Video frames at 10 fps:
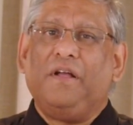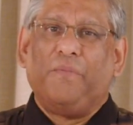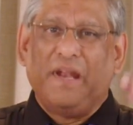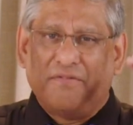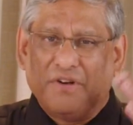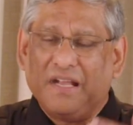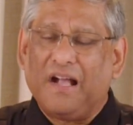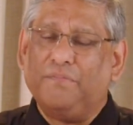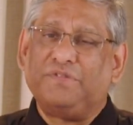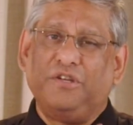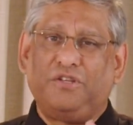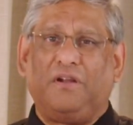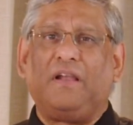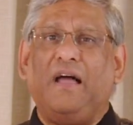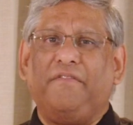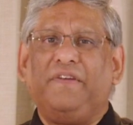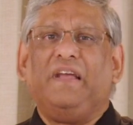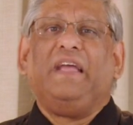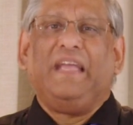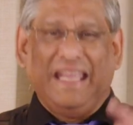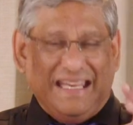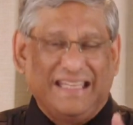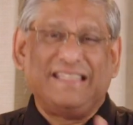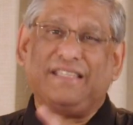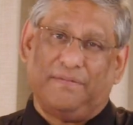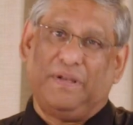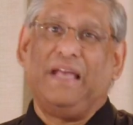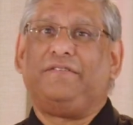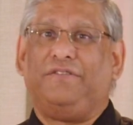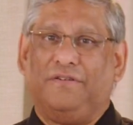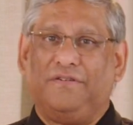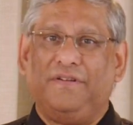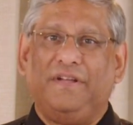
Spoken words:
whenever he comes into your life, it is to bless you.